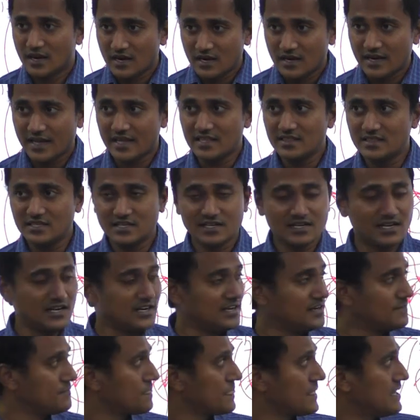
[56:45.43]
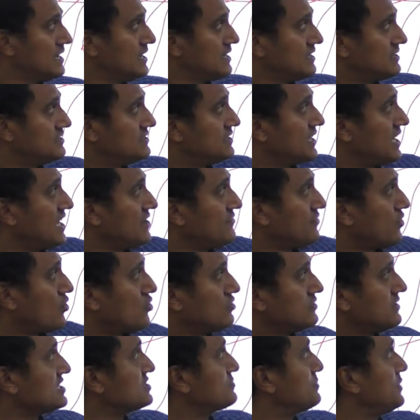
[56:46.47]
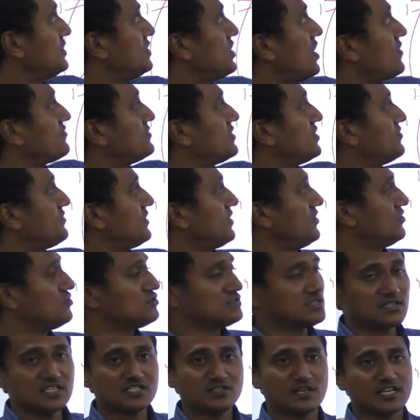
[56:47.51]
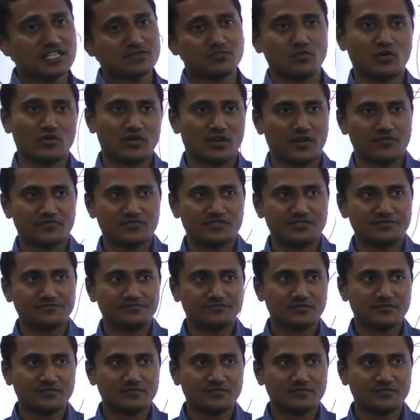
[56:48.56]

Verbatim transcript: Like that, they found the speed of the wave using the seismographs.